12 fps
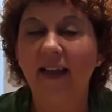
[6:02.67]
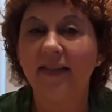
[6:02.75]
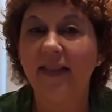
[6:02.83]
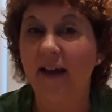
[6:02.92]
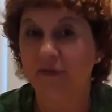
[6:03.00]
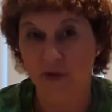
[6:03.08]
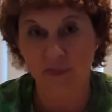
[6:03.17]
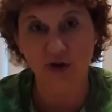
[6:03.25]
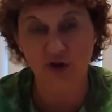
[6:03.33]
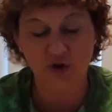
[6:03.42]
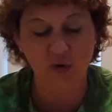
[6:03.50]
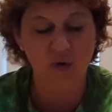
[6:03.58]
that from the
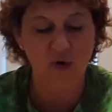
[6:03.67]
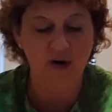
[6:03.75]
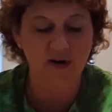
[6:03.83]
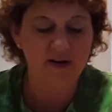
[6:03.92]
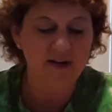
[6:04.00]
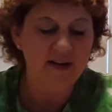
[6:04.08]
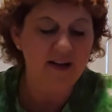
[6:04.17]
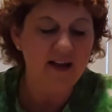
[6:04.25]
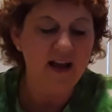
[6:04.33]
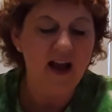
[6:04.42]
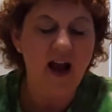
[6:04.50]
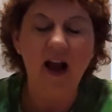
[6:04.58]
store,
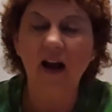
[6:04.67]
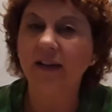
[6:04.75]
I